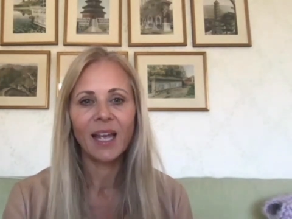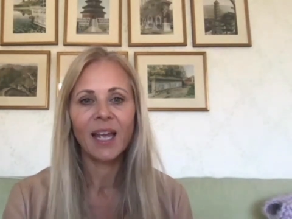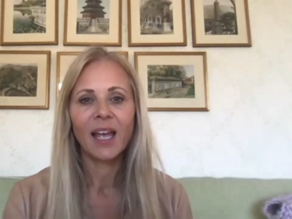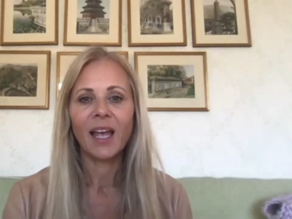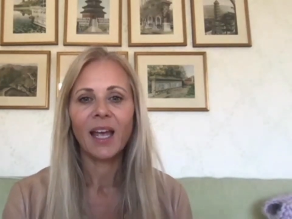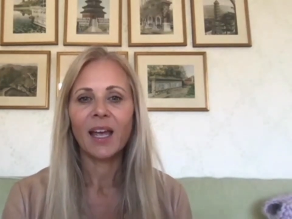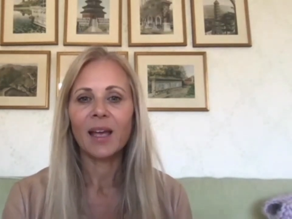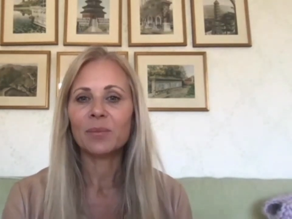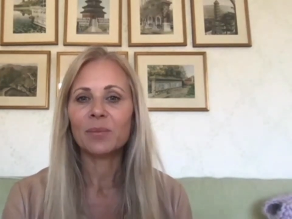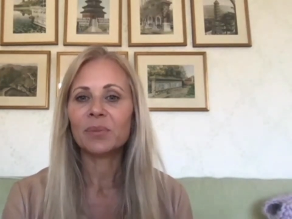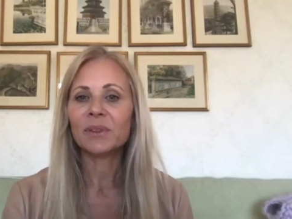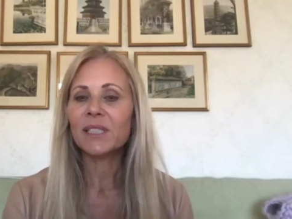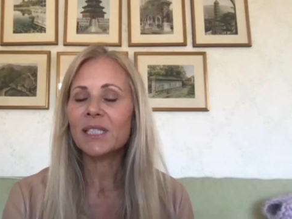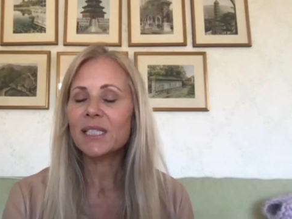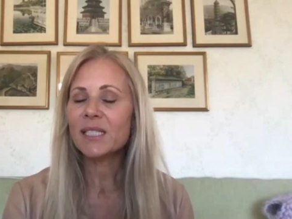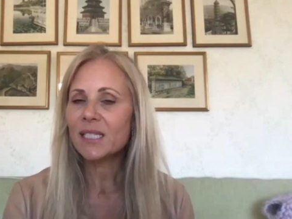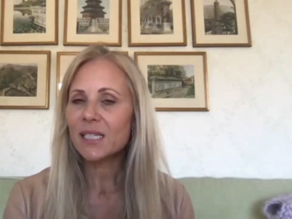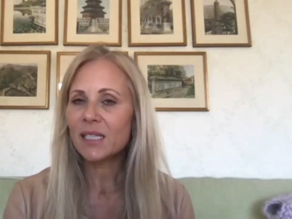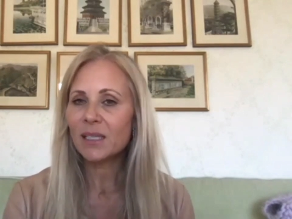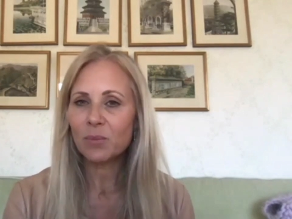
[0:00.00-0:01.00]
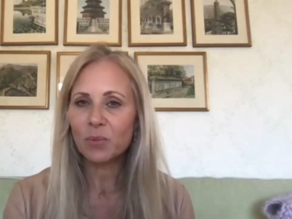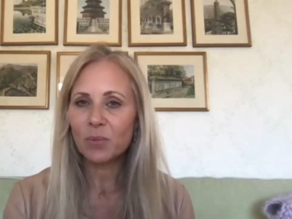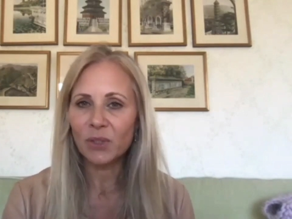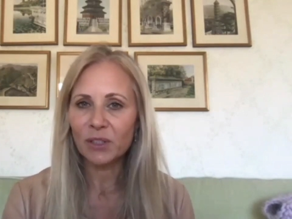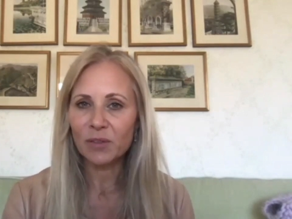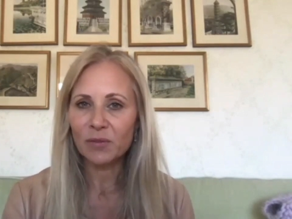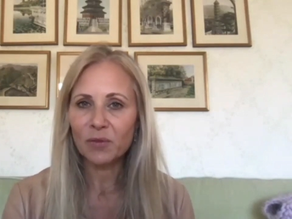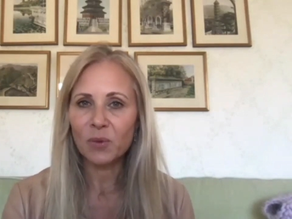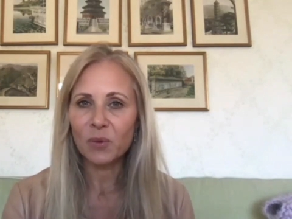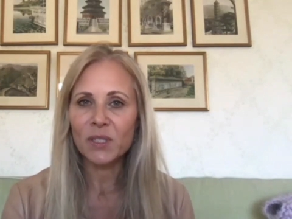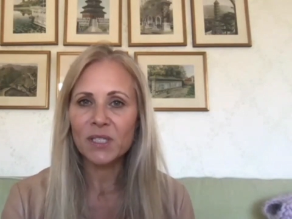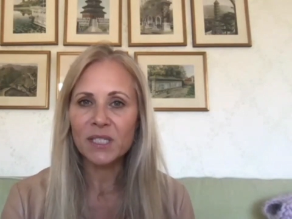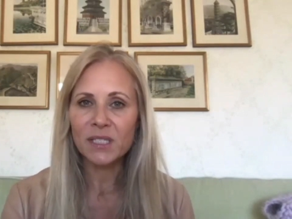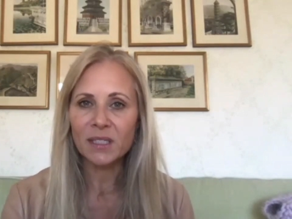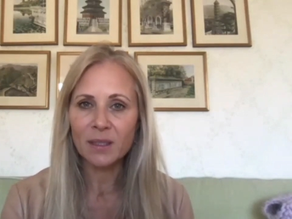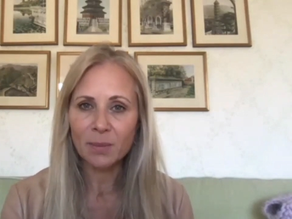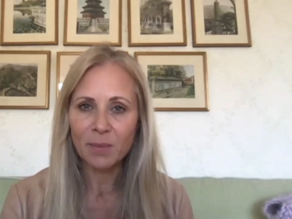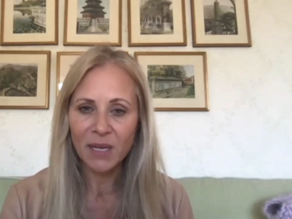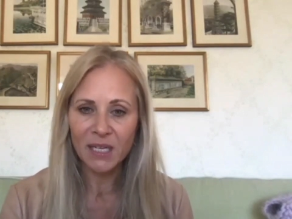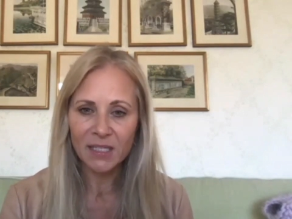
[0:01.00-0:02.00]
And please keep reinforcing the
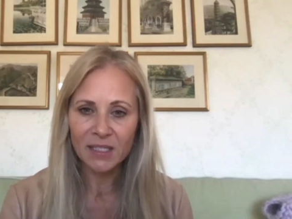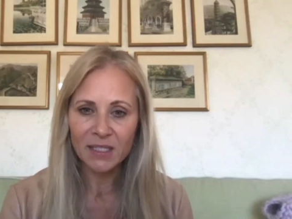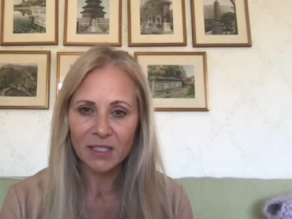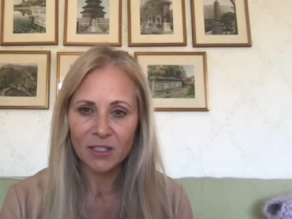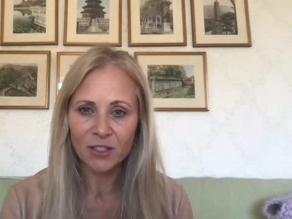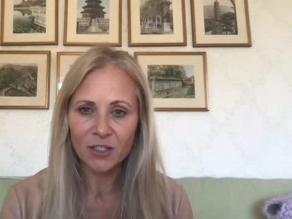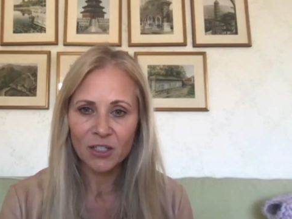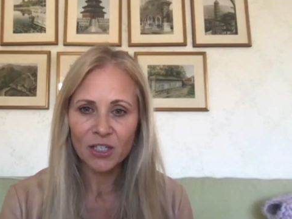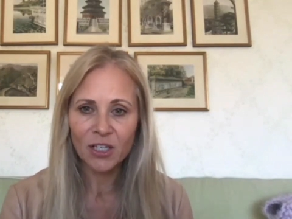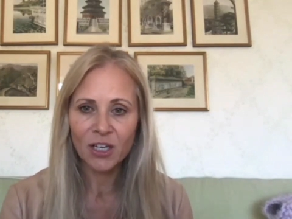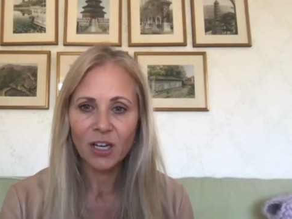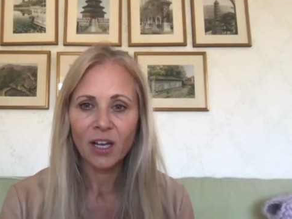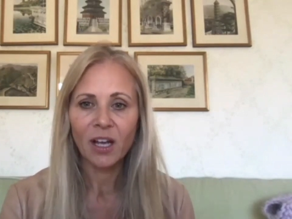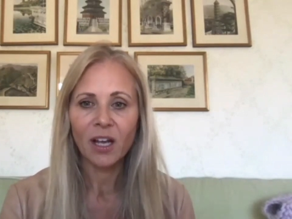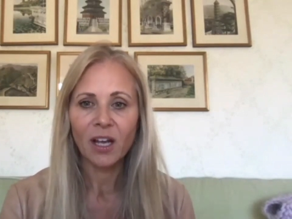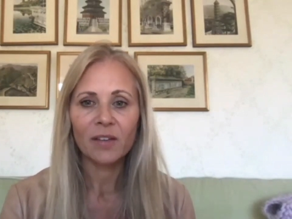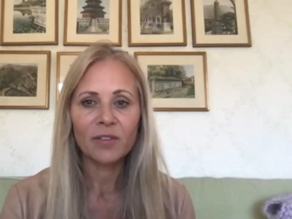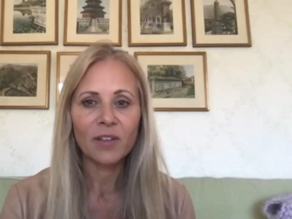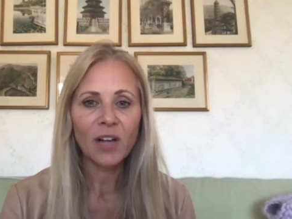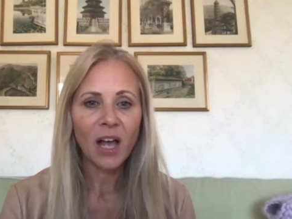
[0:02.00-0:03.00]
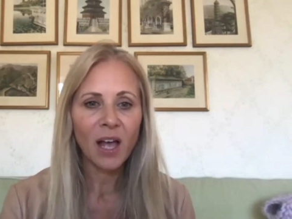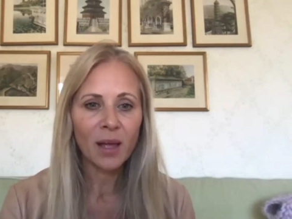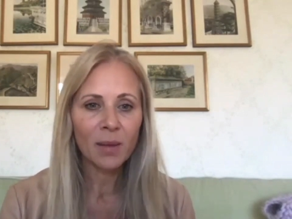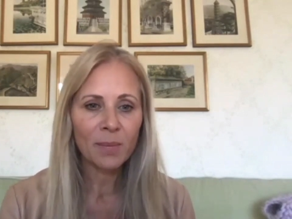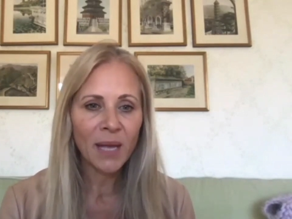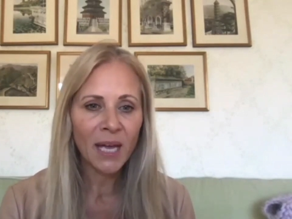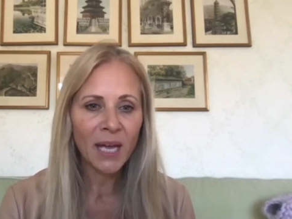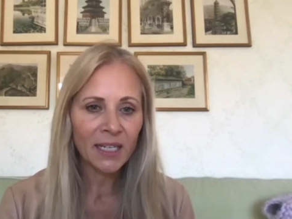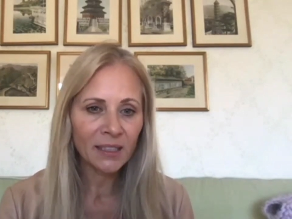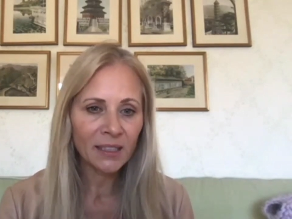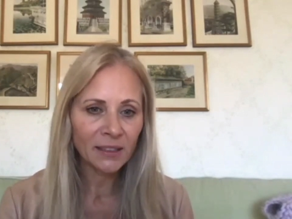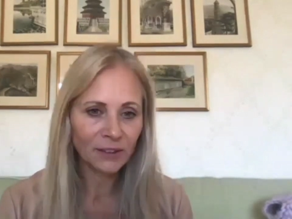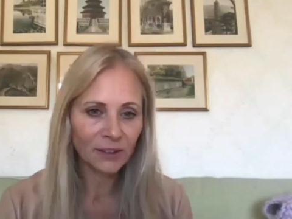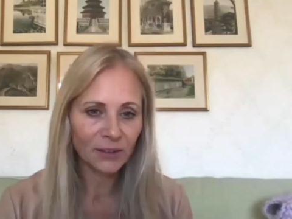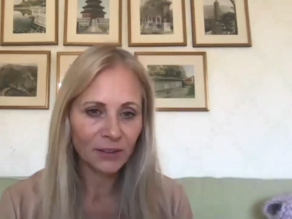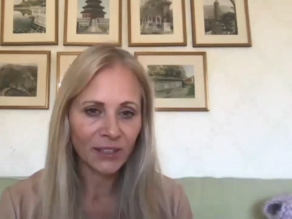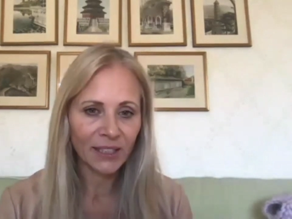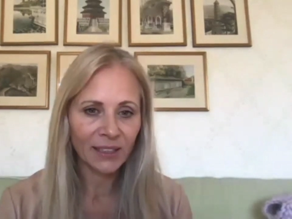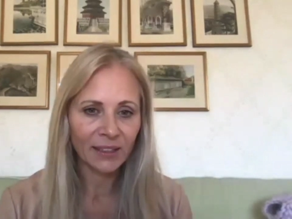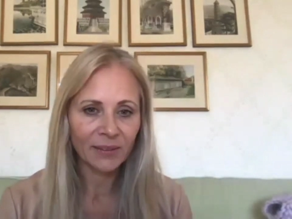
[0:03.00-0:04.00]
message of combating
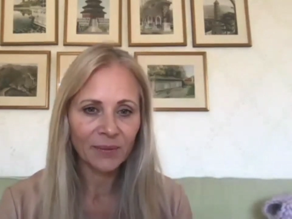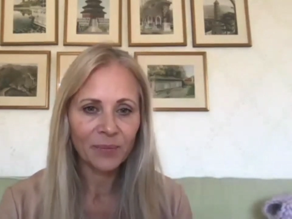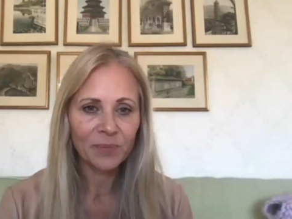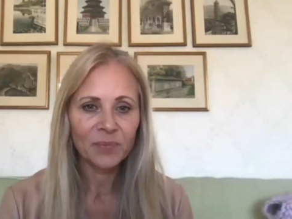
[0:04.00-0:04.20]
looting